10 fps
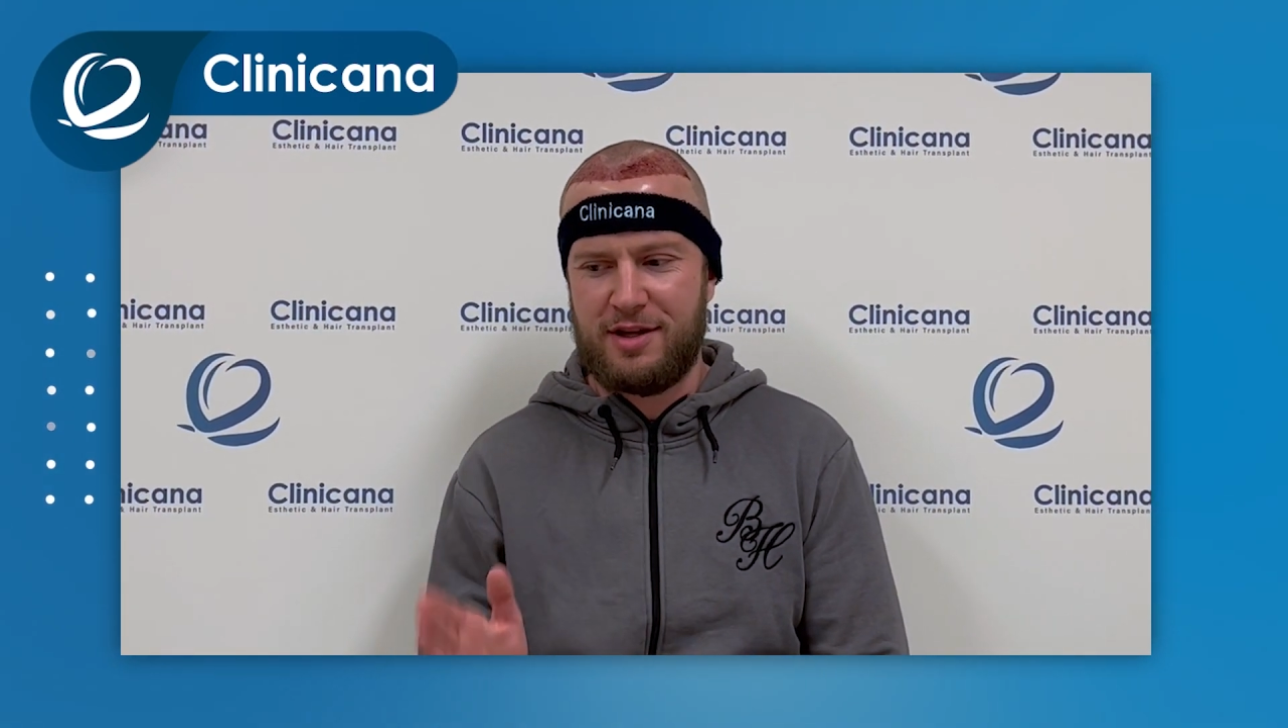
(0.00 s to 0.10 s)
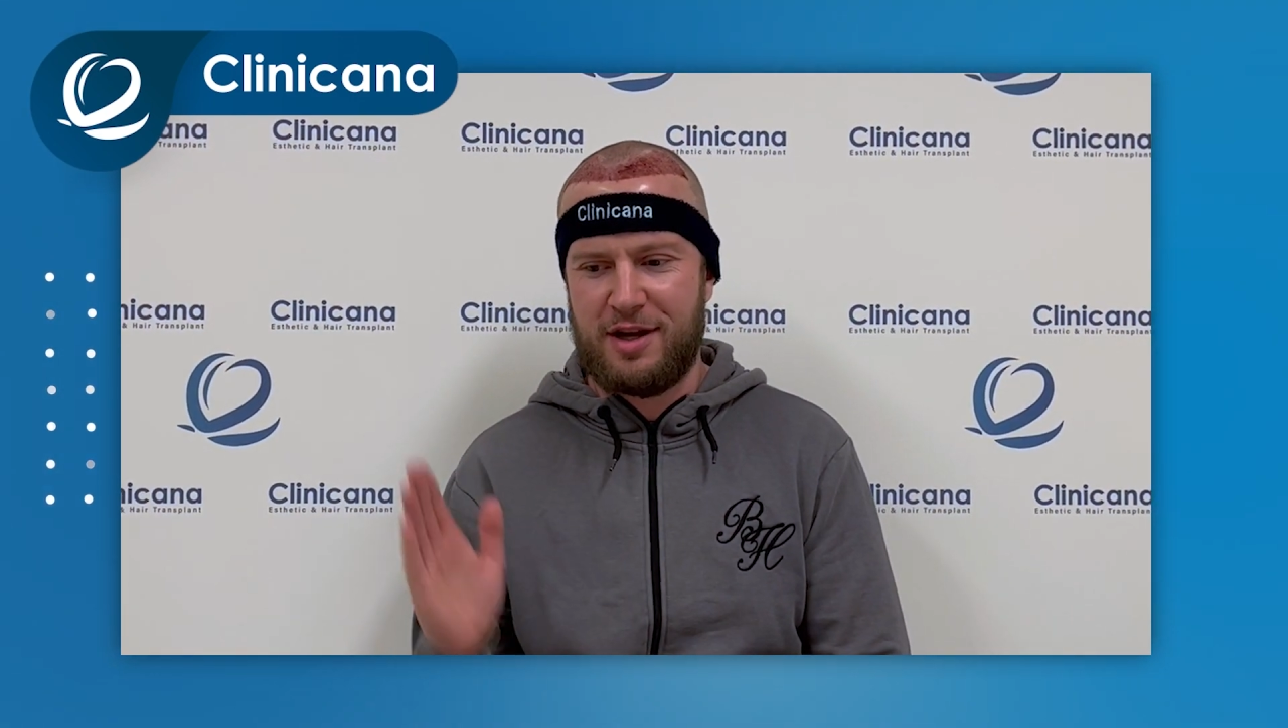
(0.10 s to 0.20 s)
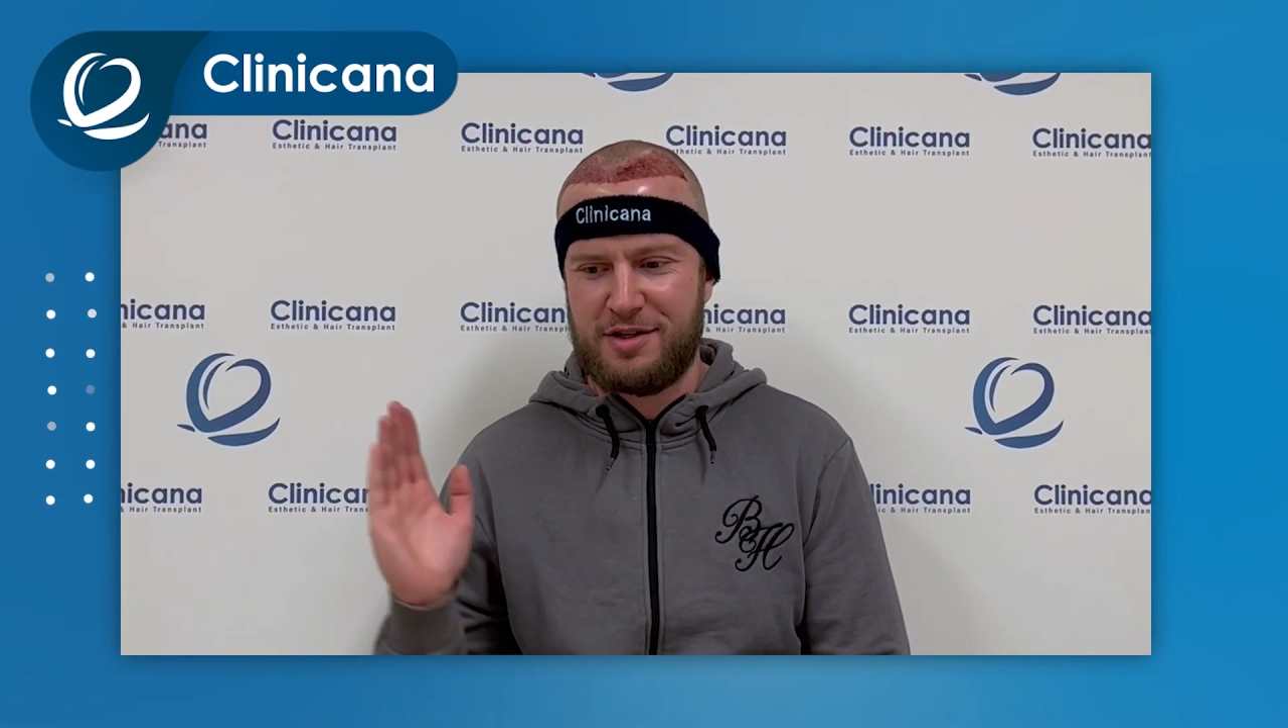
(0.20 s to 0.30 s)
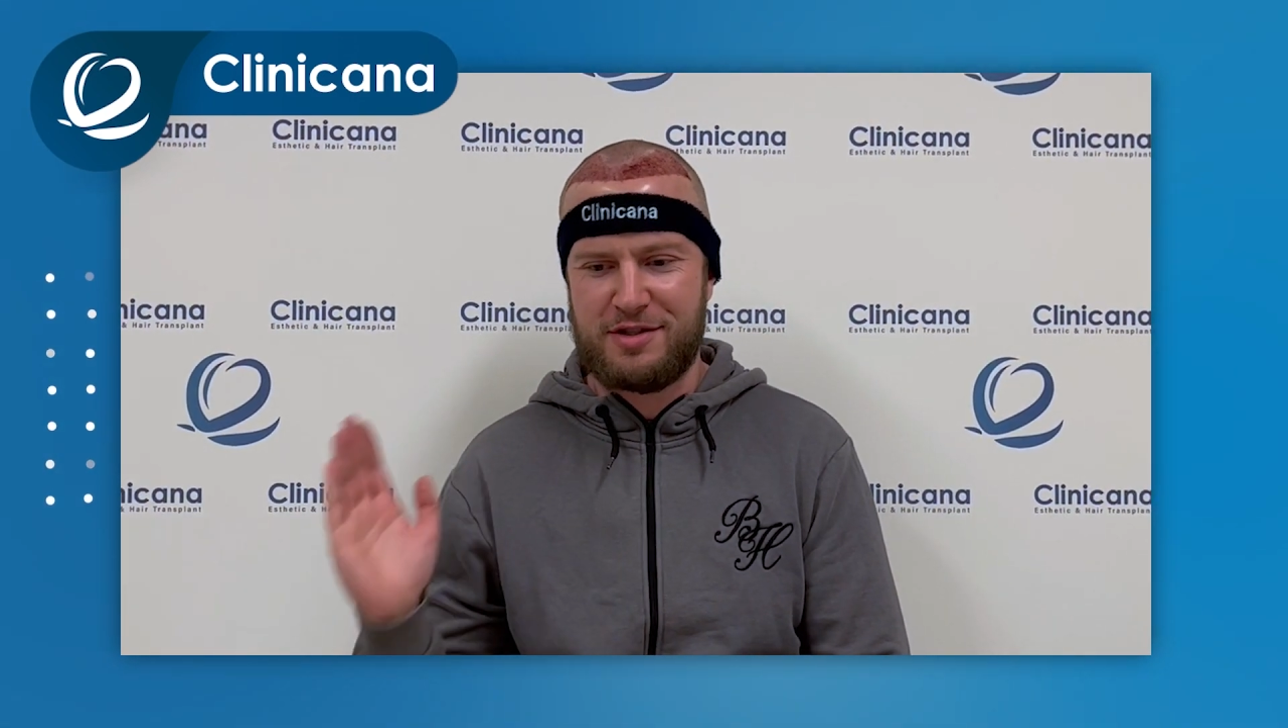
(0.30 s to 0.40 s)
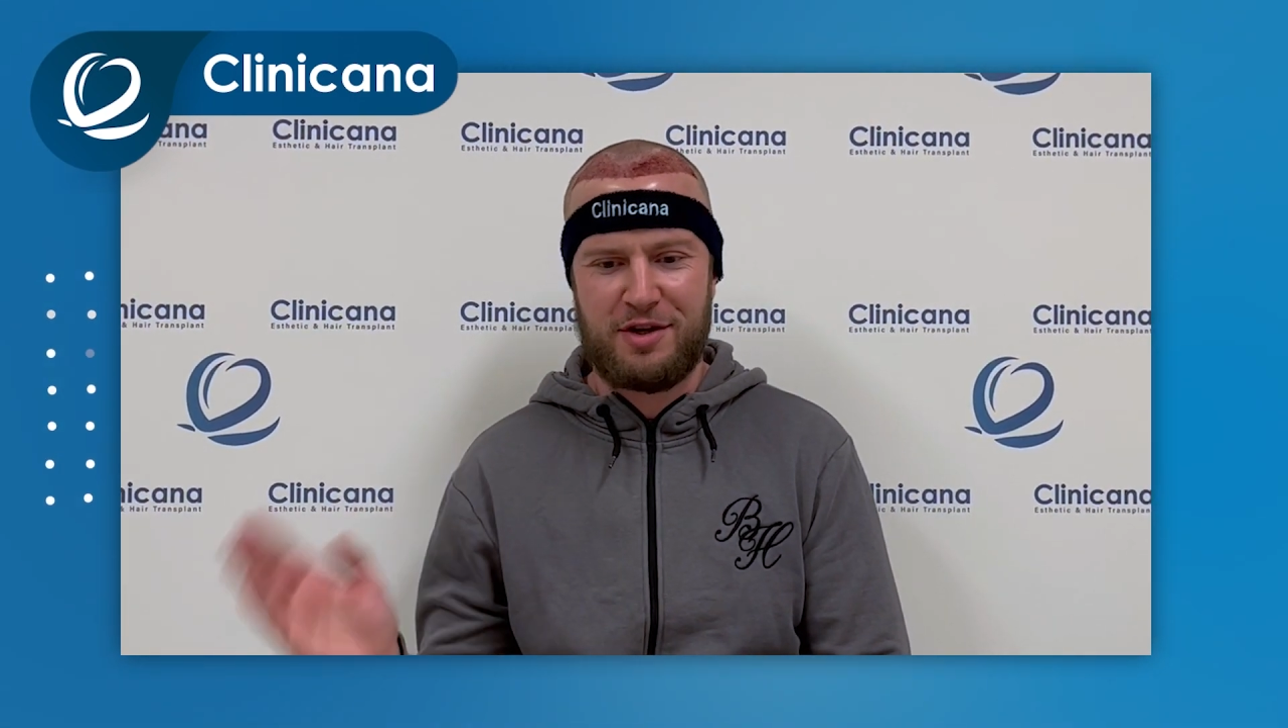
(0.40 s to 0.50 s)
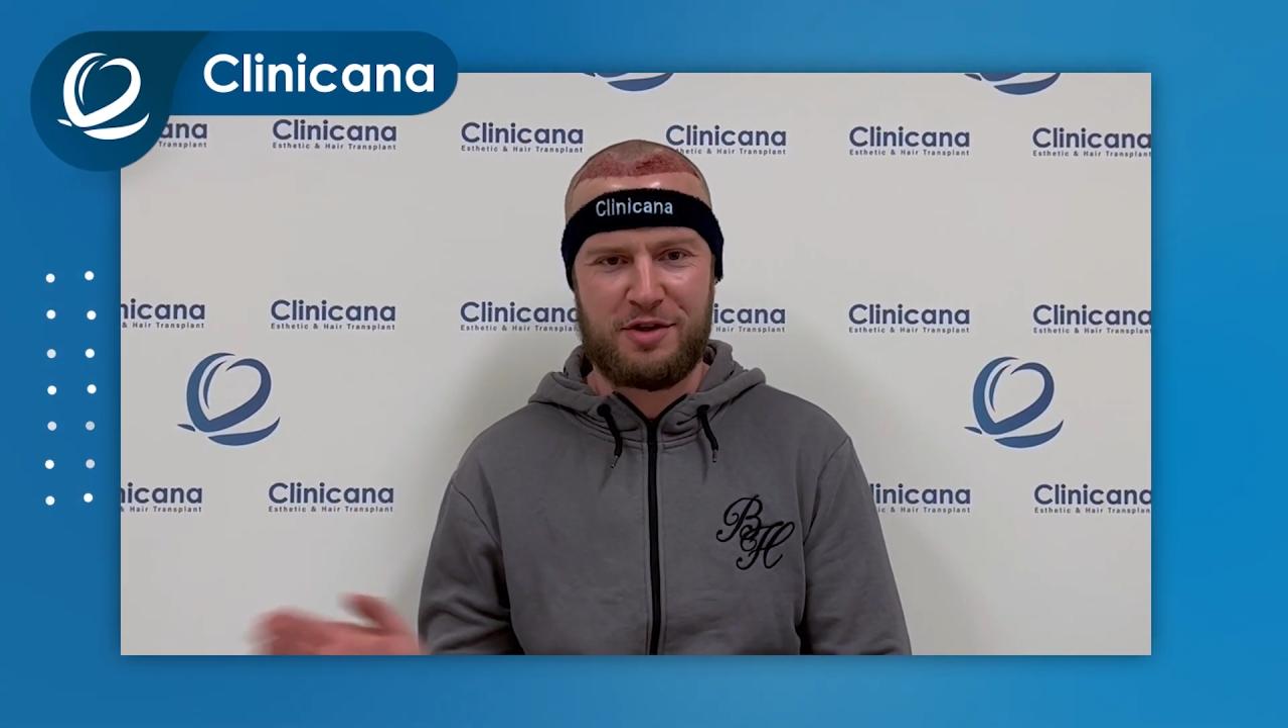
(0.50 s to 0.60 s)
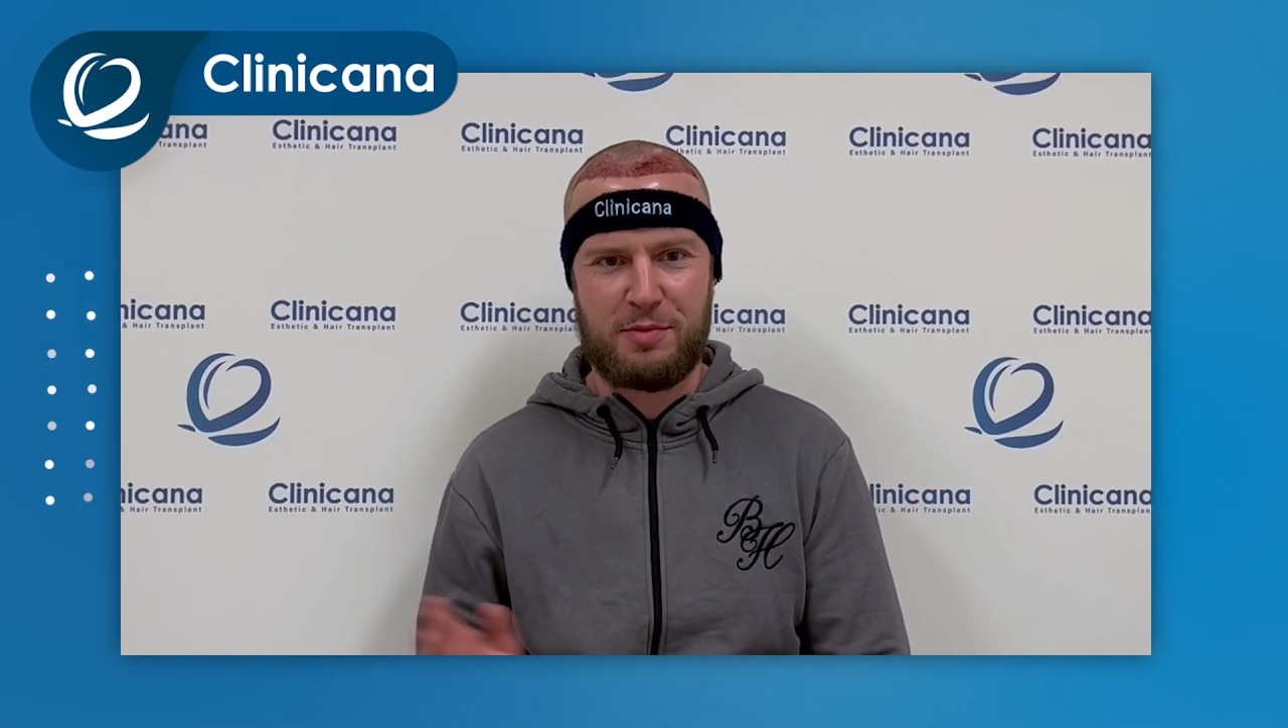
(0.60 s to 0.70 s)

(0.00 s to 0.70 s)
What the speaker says: surgeons, the